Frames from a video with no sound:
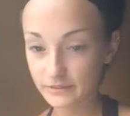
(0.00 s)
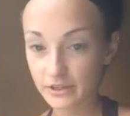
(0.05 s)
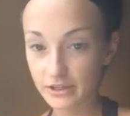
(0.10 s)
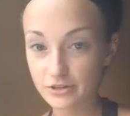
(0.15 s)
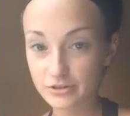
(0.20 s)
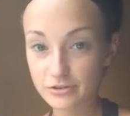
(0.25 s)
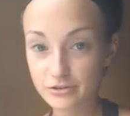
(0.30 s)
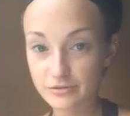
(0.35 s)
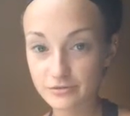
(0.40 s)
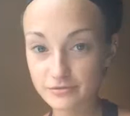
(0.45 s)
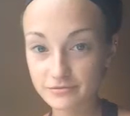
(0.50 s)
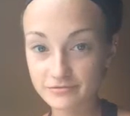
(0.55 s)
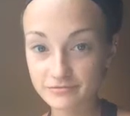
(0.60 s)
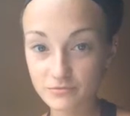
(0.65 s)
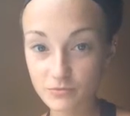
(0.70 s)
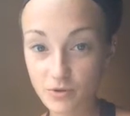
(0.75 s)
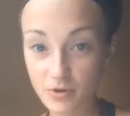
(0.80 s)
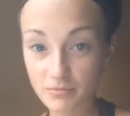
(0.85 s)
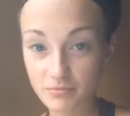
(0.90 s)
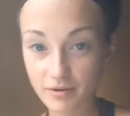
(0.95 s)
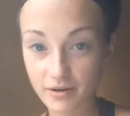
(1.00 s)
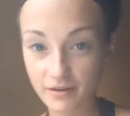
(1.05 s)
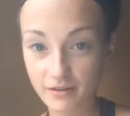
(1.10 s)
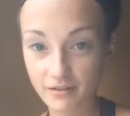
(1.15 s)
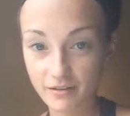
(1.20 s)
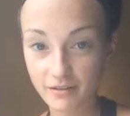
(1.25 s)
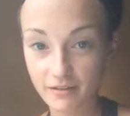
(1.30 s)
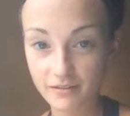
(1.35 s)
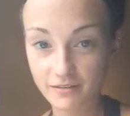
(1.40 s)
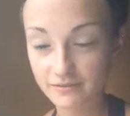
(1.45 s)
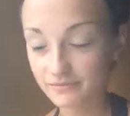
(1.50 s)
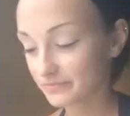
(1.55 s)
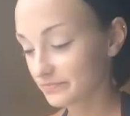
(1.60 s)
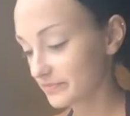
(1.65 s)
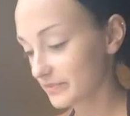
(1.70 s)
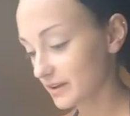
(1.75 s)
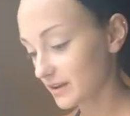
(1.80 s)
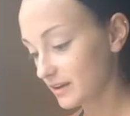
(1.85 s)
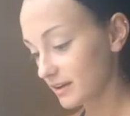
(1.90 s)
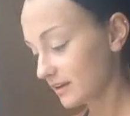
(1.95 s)
There's one part done.
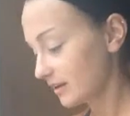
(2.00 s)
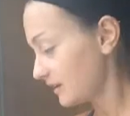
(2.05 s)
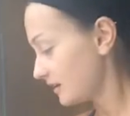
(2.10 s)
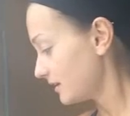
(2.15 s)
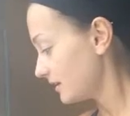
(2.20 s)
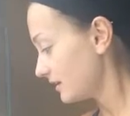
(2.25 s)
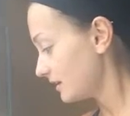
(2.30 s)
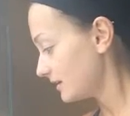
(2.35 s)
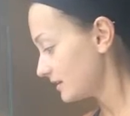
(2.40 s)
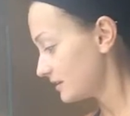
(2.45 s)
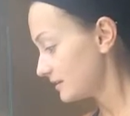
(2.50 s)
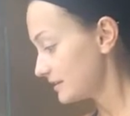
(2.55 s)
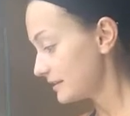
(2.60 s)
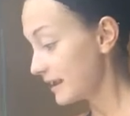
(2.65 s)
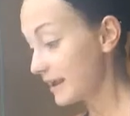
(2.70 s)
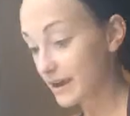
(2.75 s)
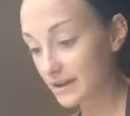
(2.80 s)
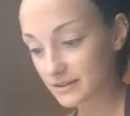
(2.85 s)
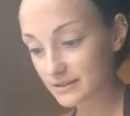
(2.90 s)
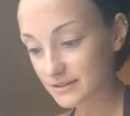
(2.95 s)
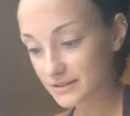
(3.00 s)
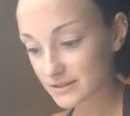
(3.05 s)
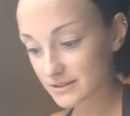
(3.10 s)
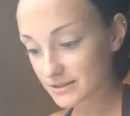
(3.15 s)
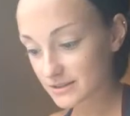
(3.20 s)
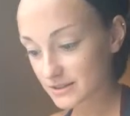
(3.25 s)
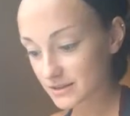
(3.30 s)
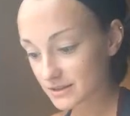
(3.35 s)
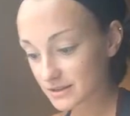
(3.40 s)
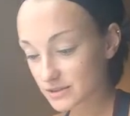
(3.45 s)
Next.